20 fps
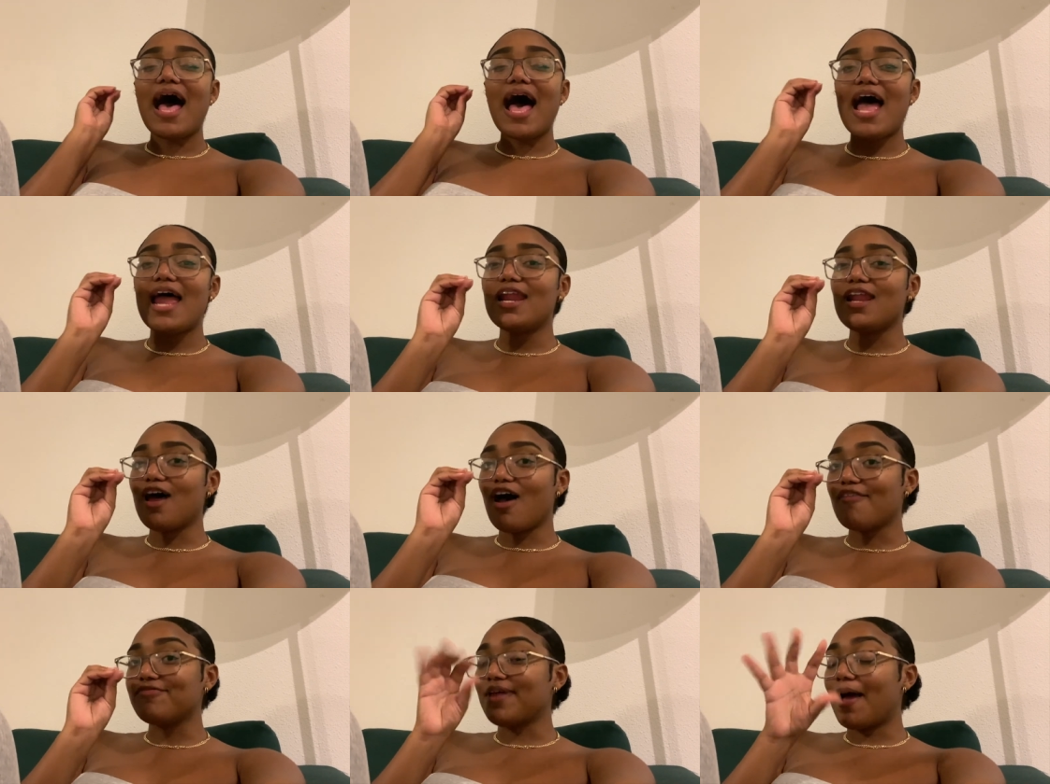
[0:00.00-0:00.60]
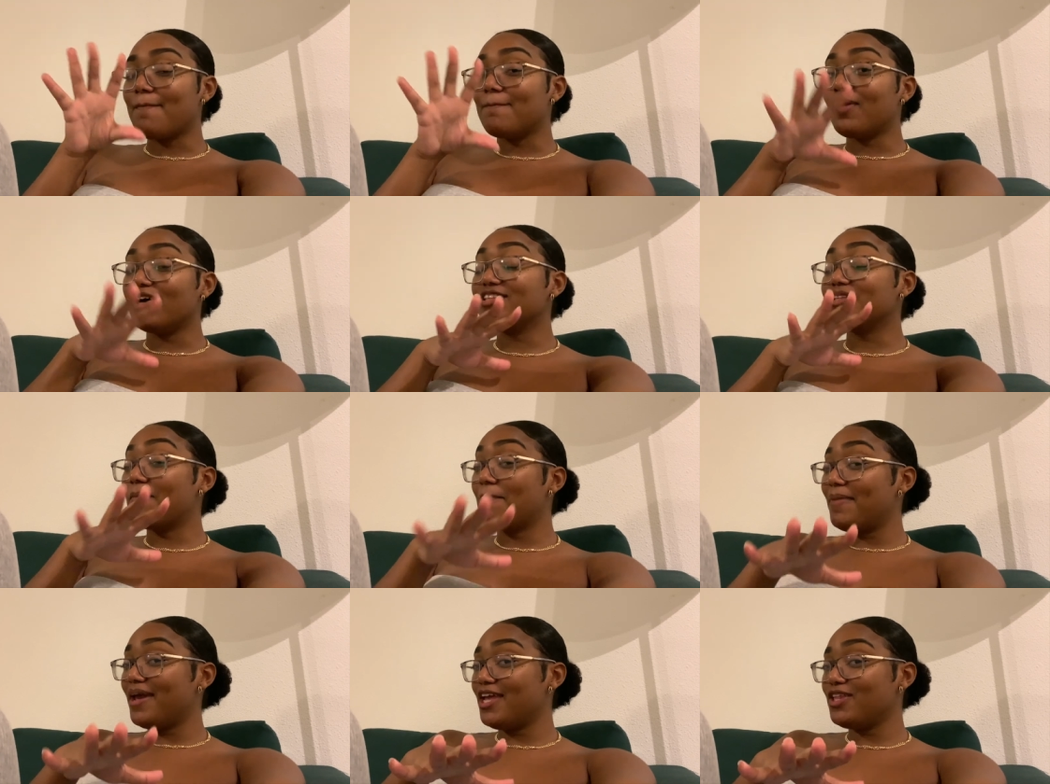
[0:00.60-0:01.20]
I love them, but the
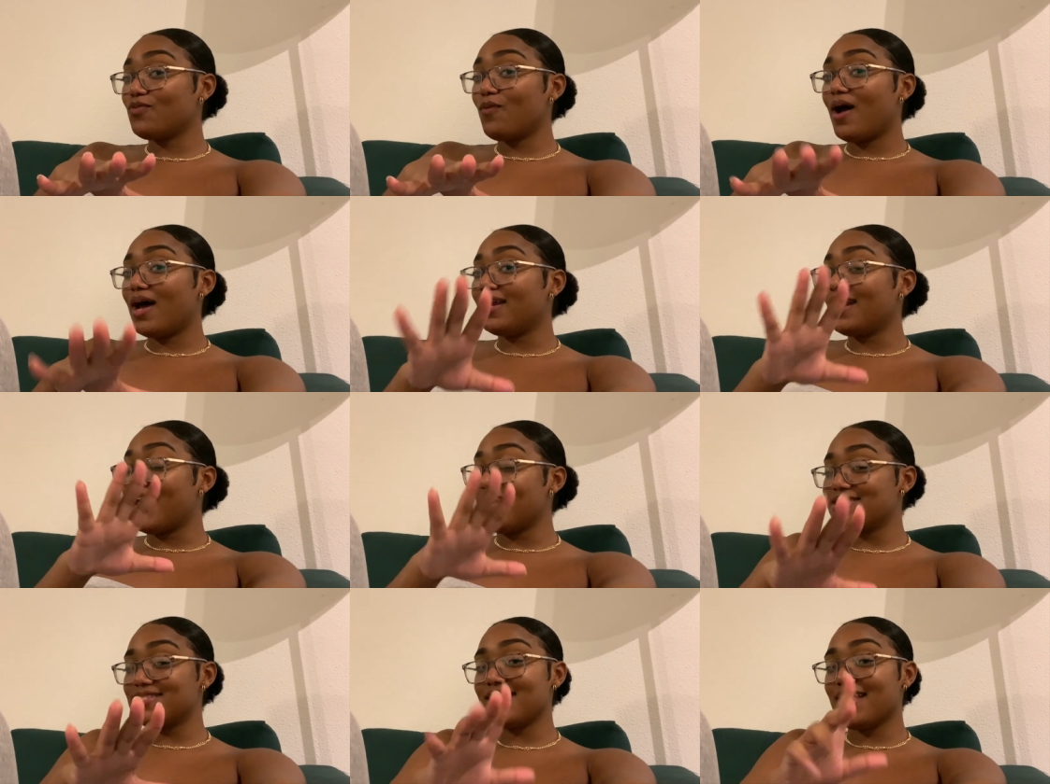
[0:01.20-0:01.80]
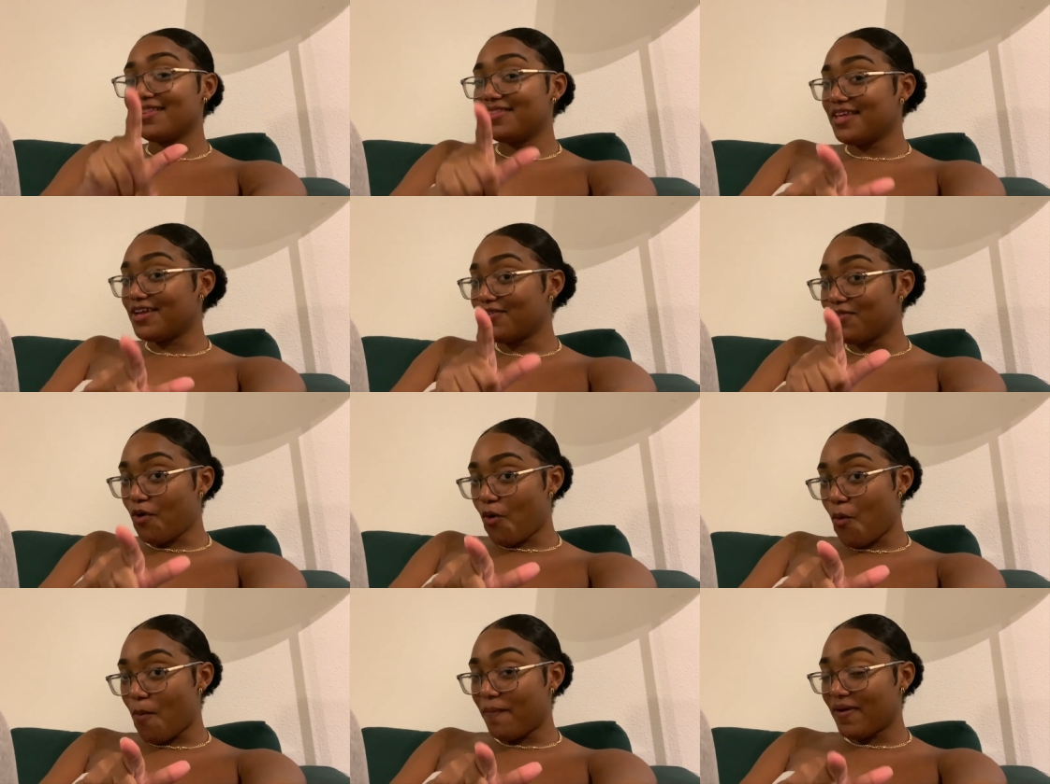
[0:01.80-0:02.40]
main one, I still didn't
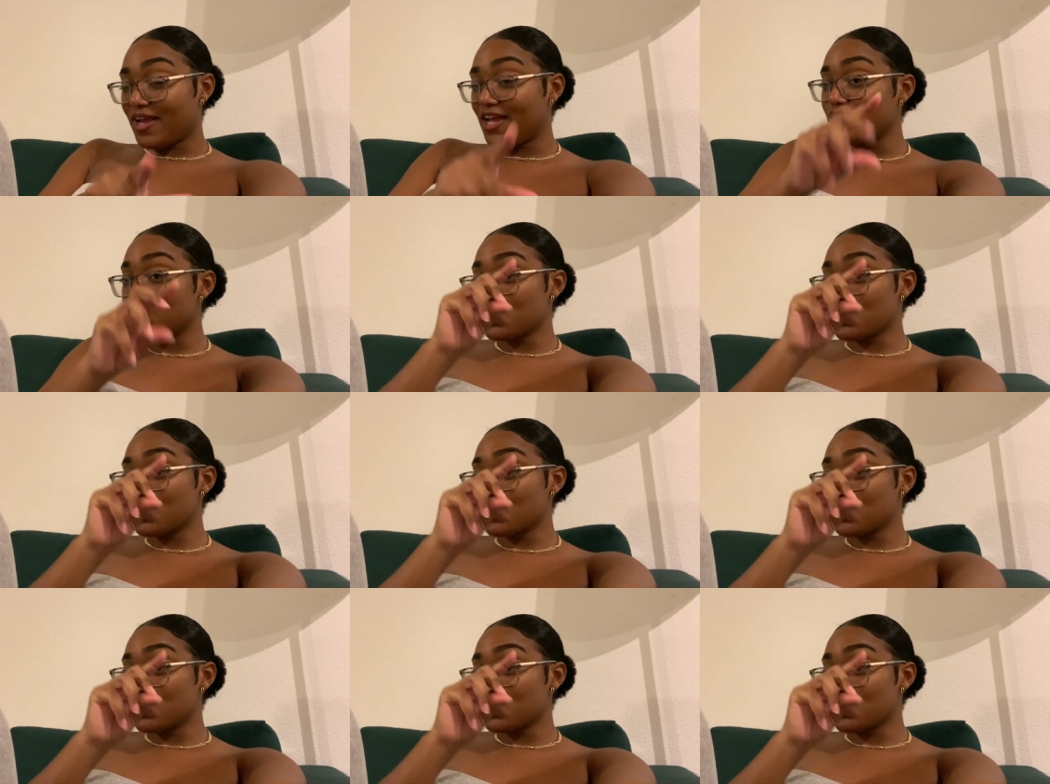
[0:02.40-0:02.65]
open it.